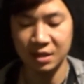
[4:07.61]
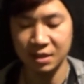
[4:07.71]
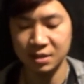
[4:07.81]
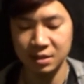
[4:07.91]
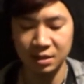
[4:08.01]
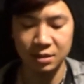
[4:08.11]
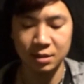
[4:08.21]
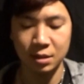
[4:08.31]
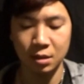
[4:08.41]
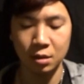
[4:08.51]
nice and
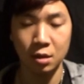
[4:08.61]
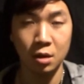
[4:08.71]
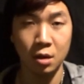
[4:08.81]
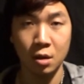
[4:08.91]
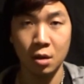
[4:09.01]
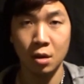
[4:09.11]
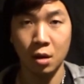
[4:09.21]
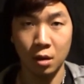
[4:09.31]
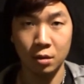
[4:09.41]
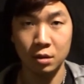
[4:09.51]
snug
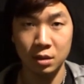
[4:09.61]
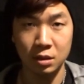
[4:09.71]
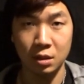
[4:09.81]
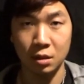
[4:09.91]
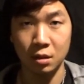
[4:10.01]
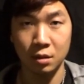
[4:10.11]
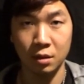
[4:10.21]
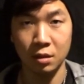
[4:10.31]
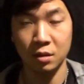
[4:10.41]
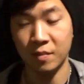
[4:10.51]
on
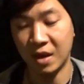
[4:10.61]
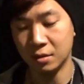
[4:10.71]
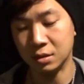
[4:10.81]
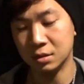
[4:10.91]
the mount.